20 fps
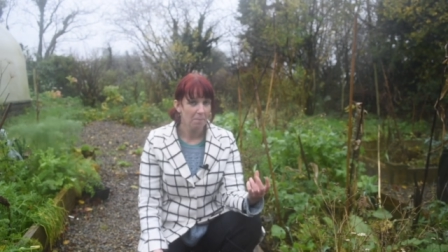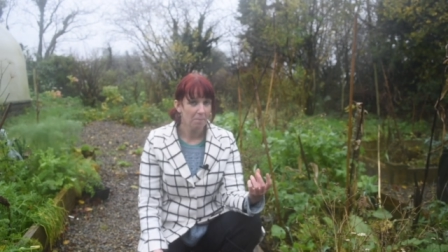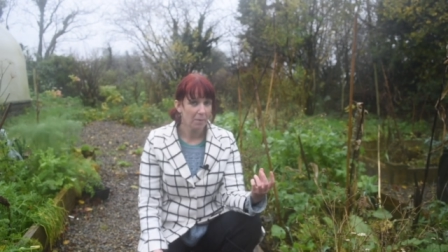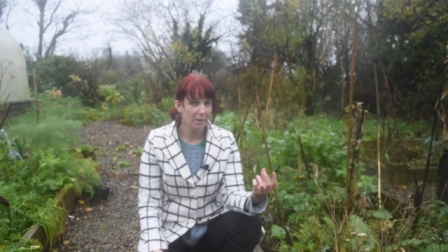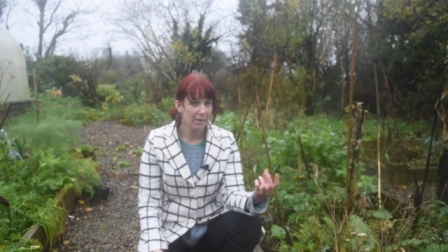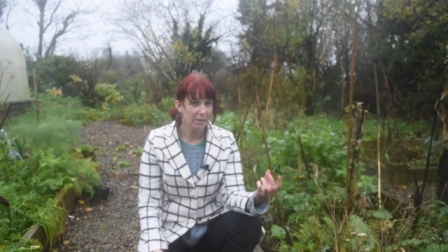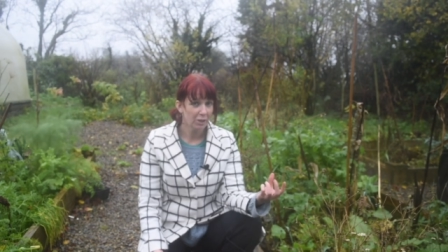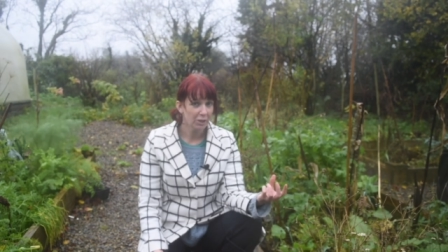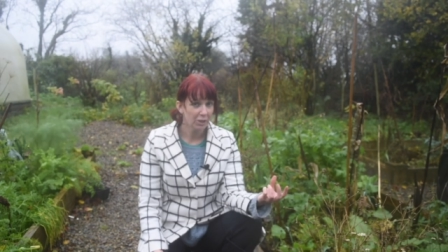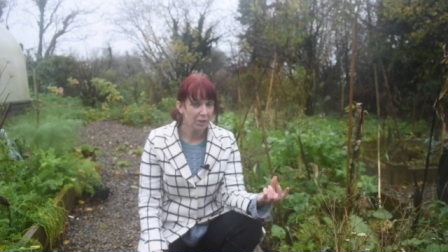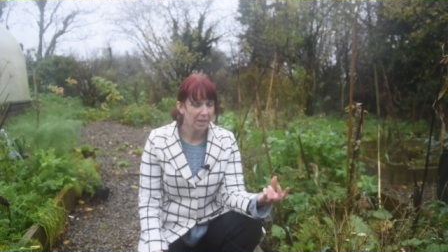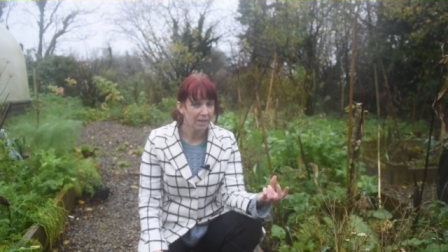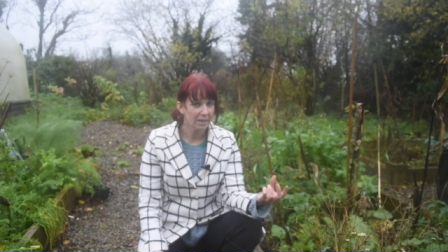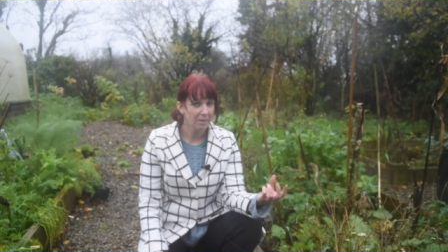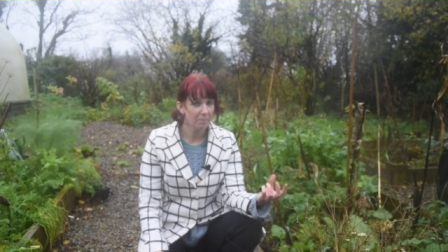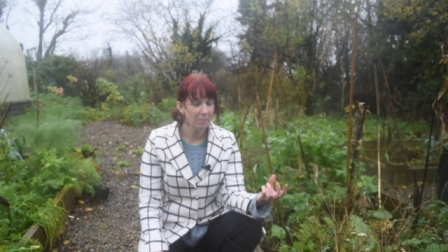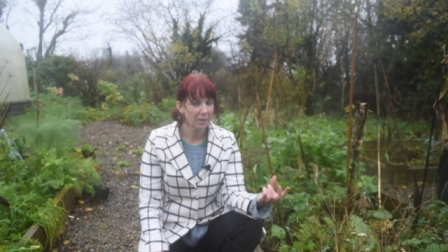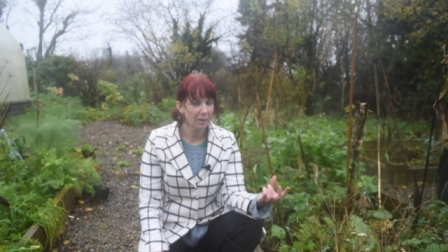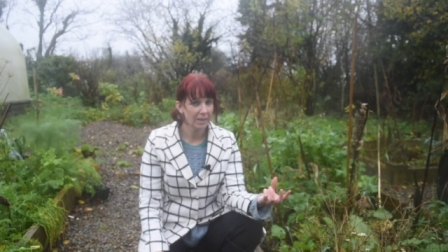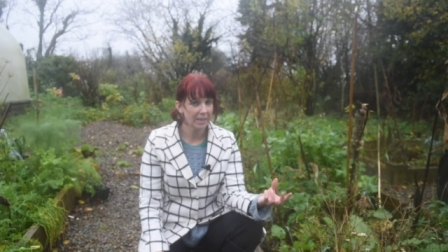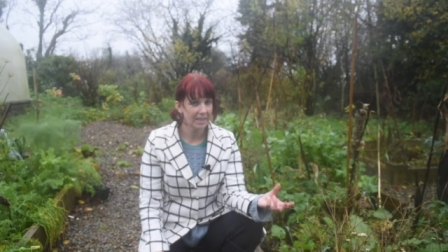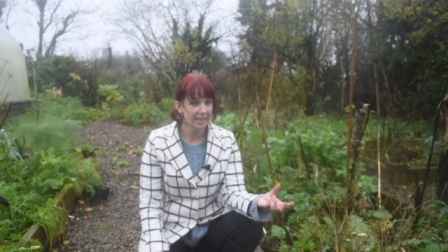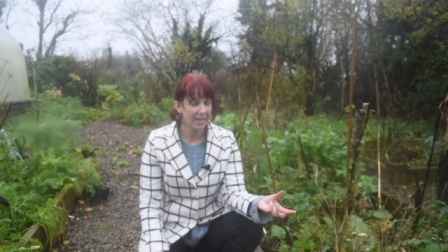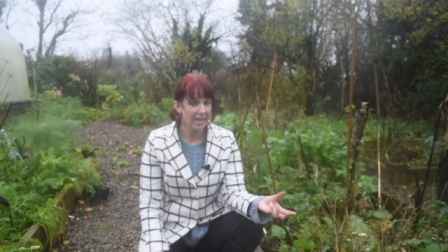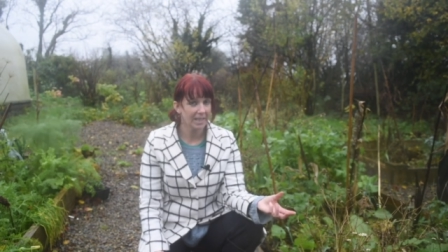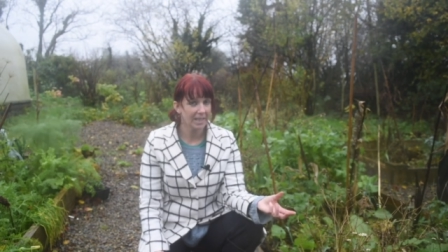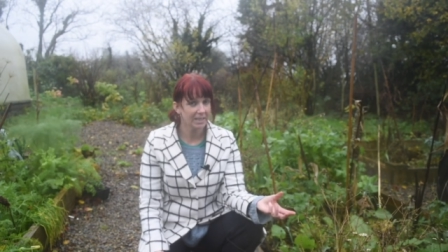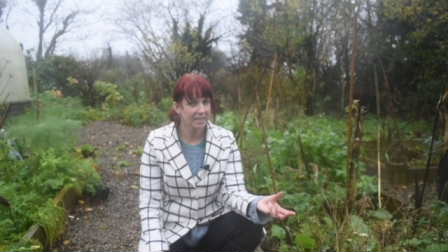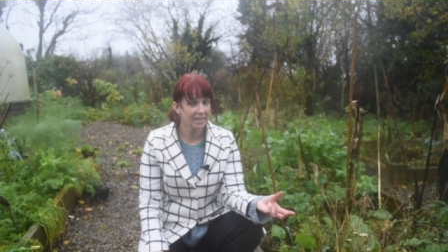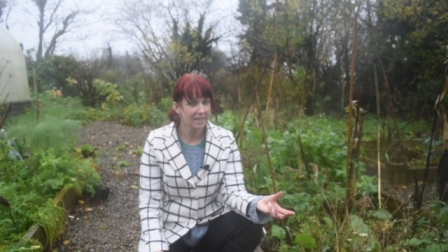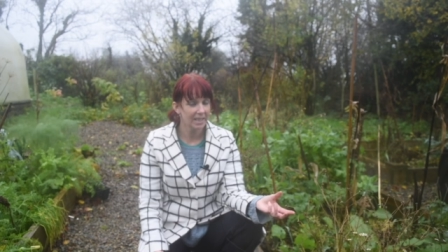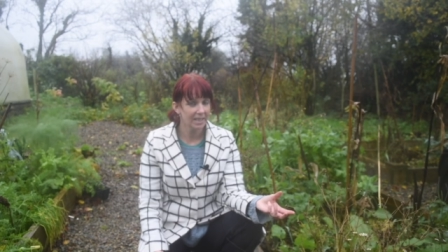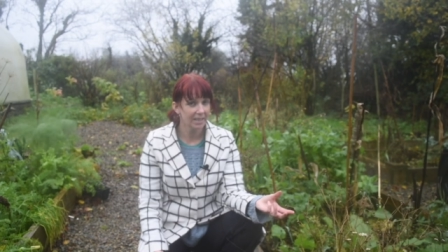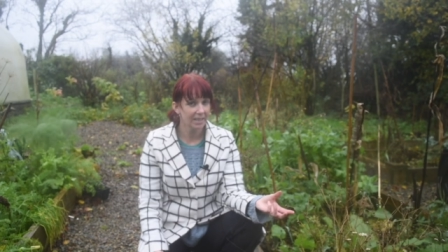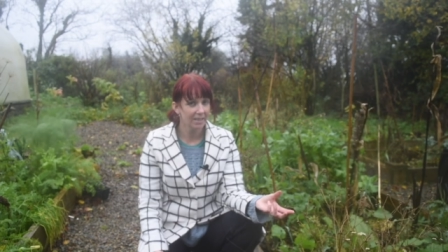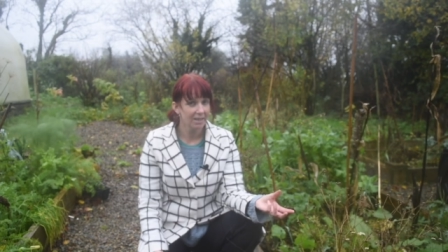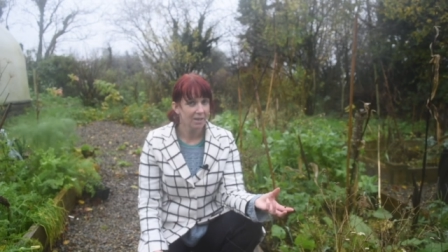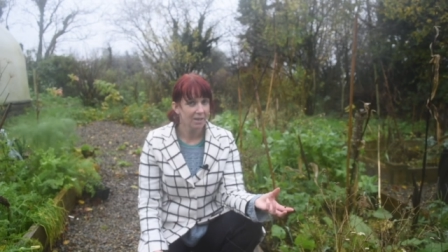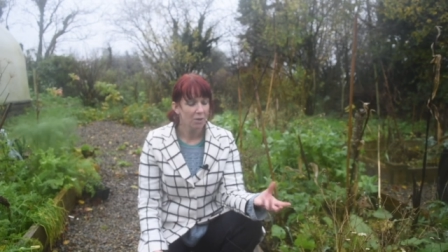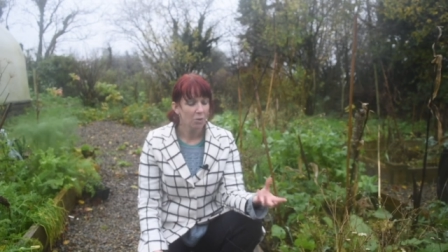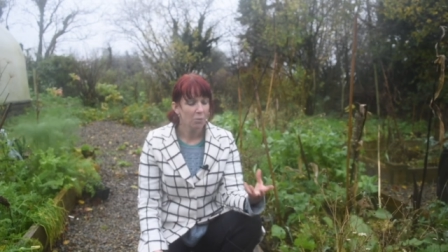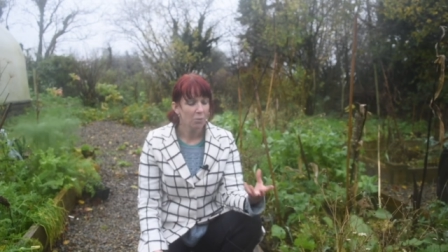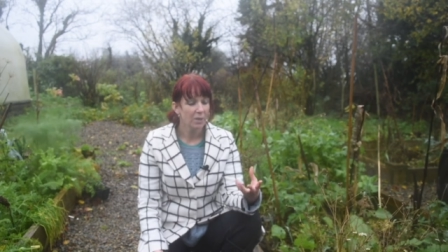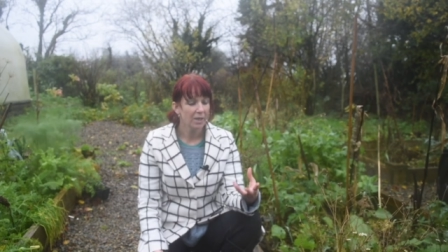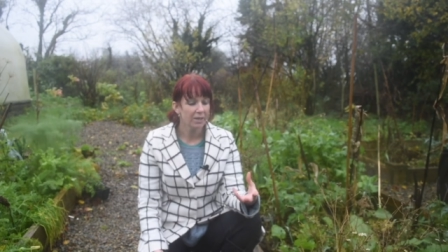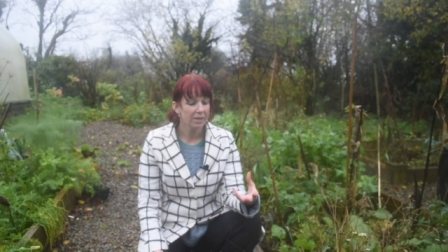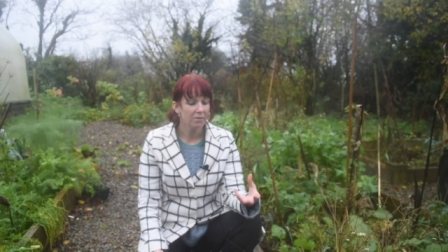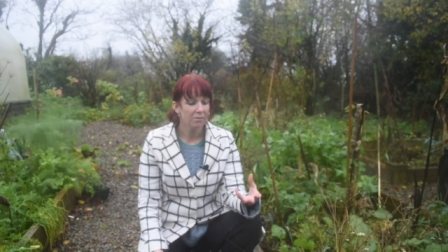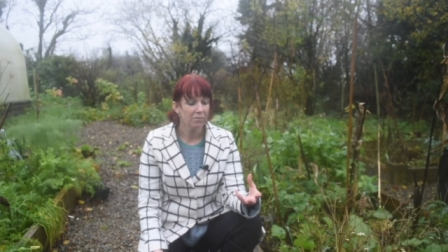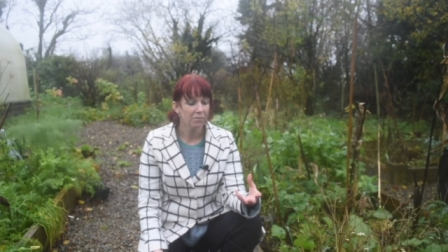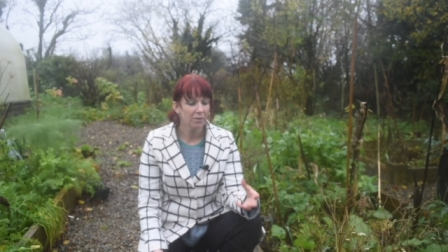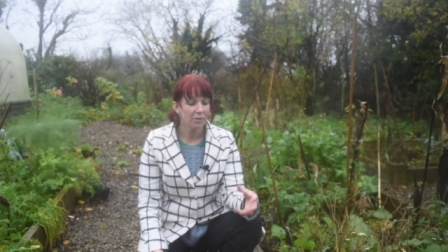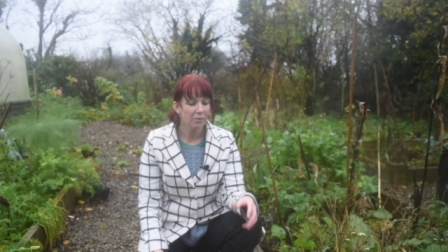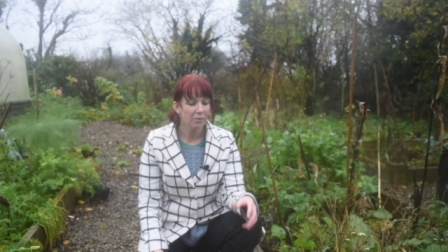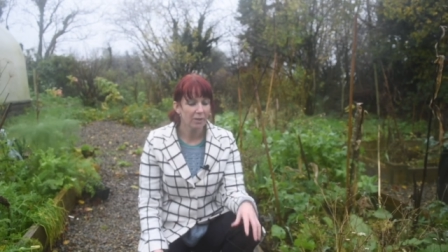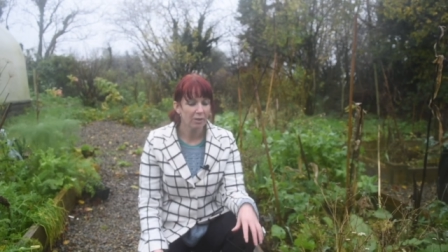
by looking, by connecting, we're going to feel